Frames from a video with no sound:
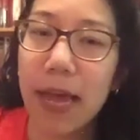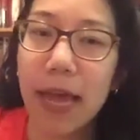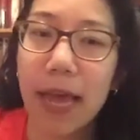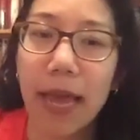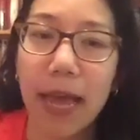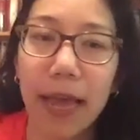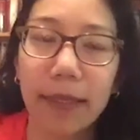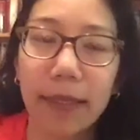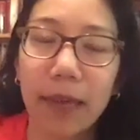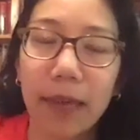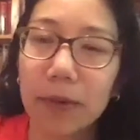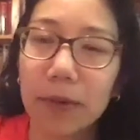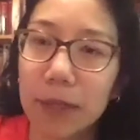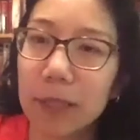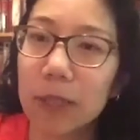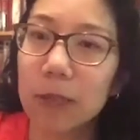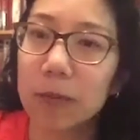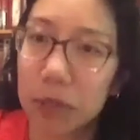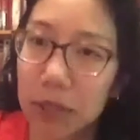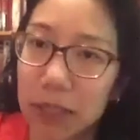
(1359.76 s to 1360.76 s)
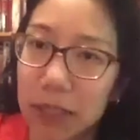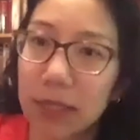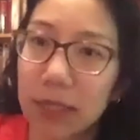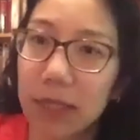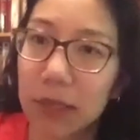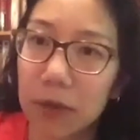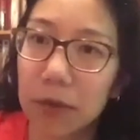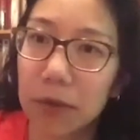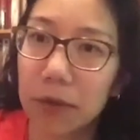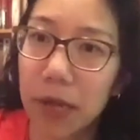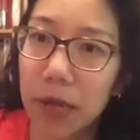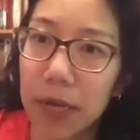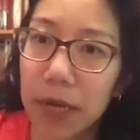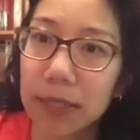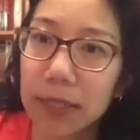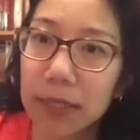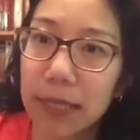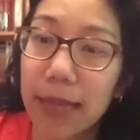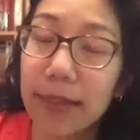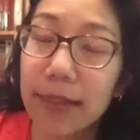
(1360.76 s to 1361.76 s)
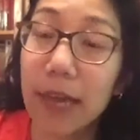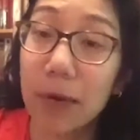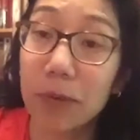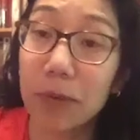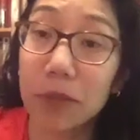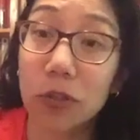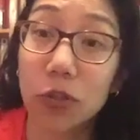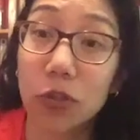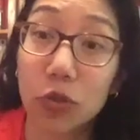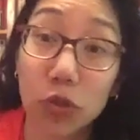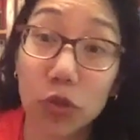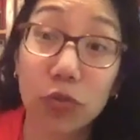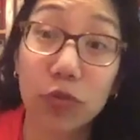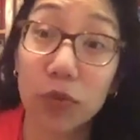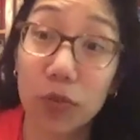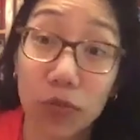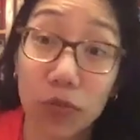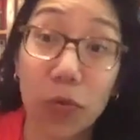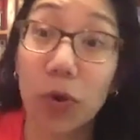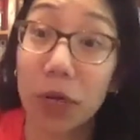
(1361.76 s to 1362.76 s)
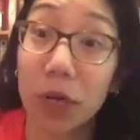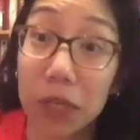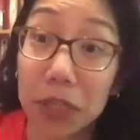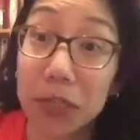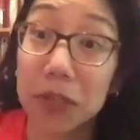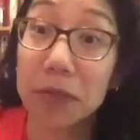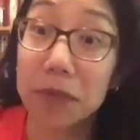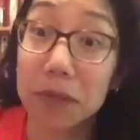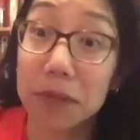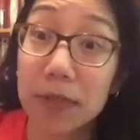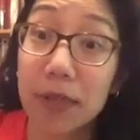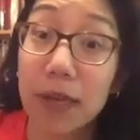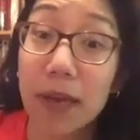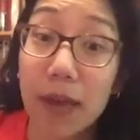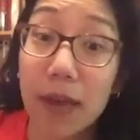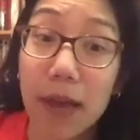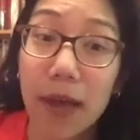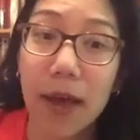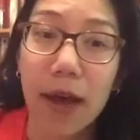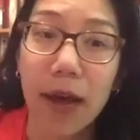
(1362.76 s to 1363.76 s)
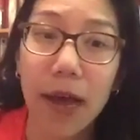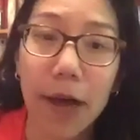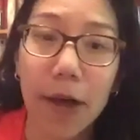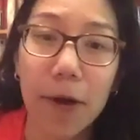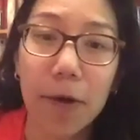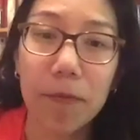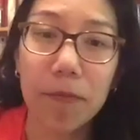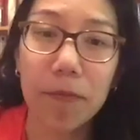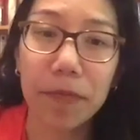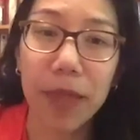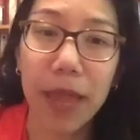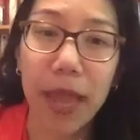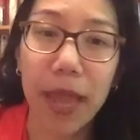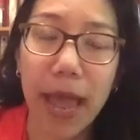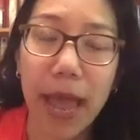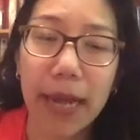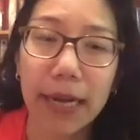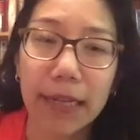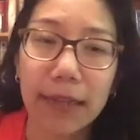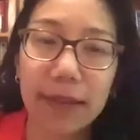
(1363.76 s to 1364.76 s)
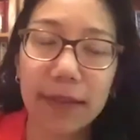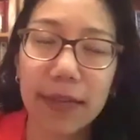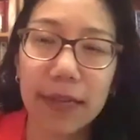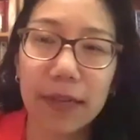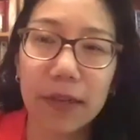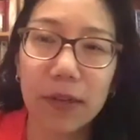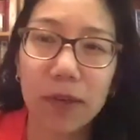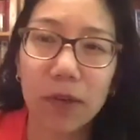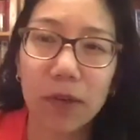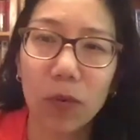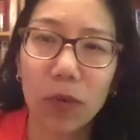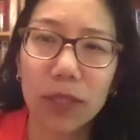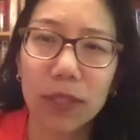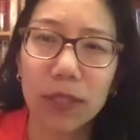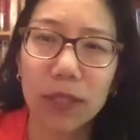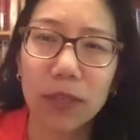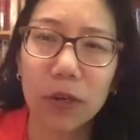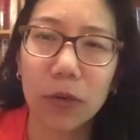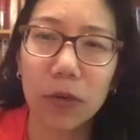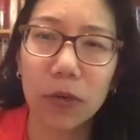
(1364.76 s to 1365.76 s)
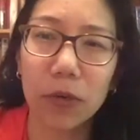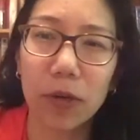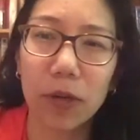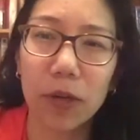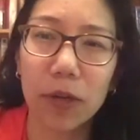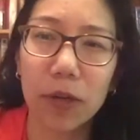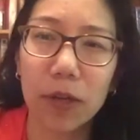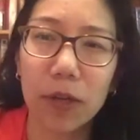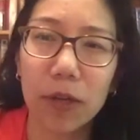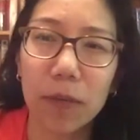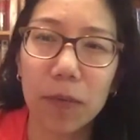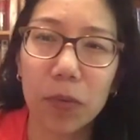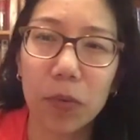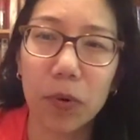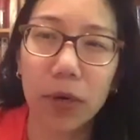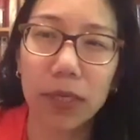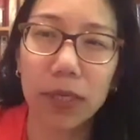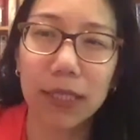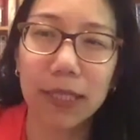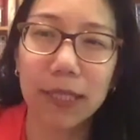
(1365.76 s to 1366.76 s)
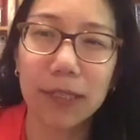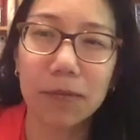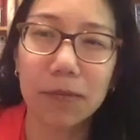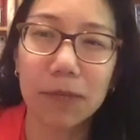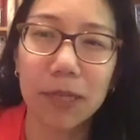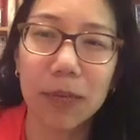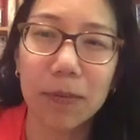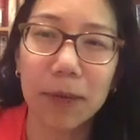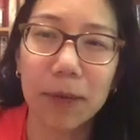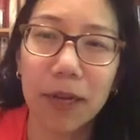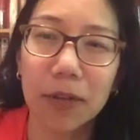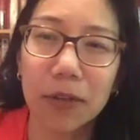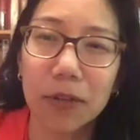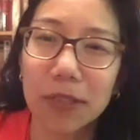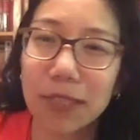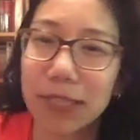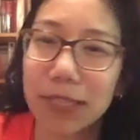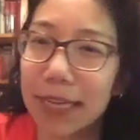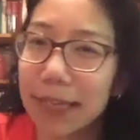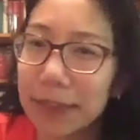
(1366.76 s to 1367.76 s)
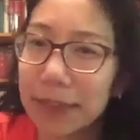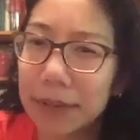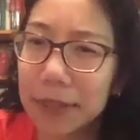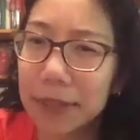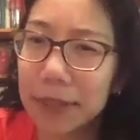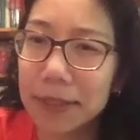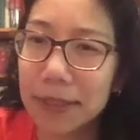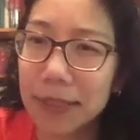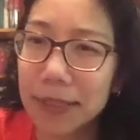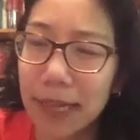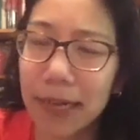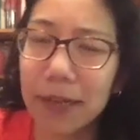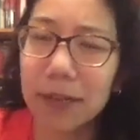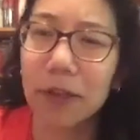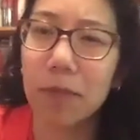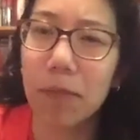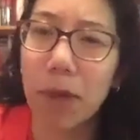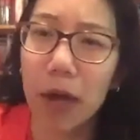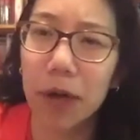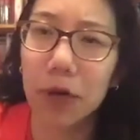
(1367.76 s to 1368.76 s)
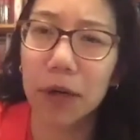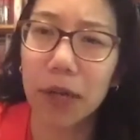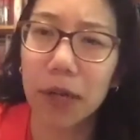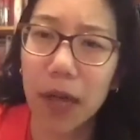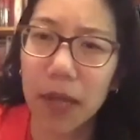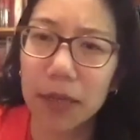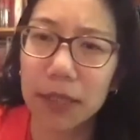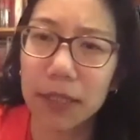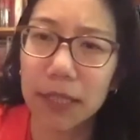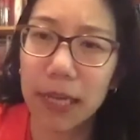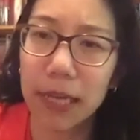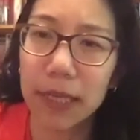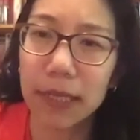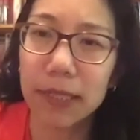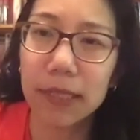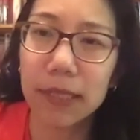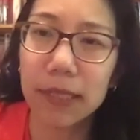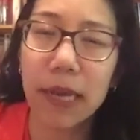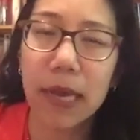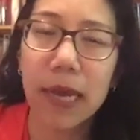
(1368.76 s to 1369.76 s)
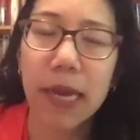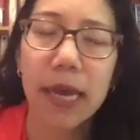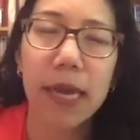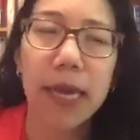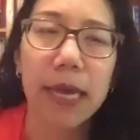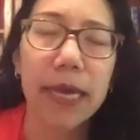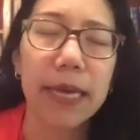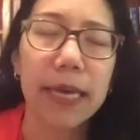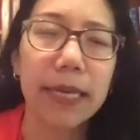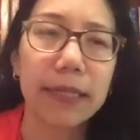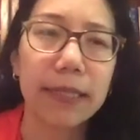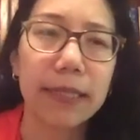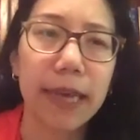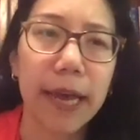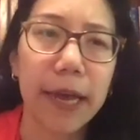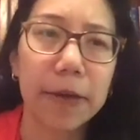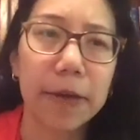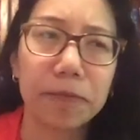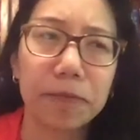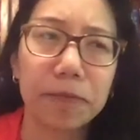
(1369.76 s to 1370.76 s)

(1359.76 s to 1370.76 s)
And that was explicit in our laws. And that was true for 40 years. And I think what's so important to me about understanding this, again, in the modern context, is that,